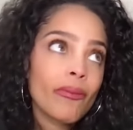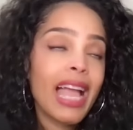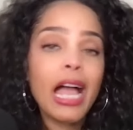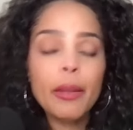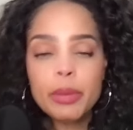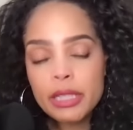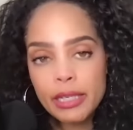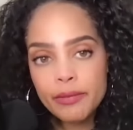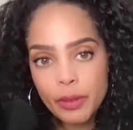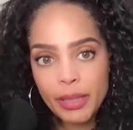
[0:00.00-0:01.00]
I
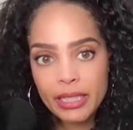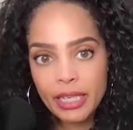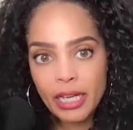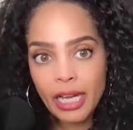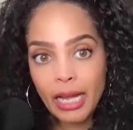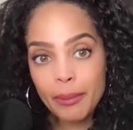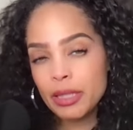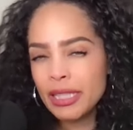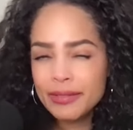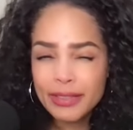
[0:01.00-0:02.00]
believe the media. I
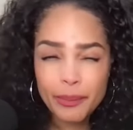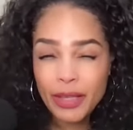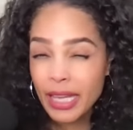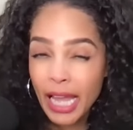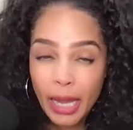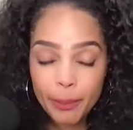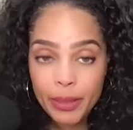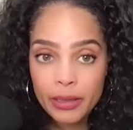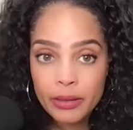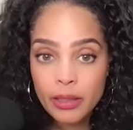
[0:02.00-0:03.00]
believe something happened.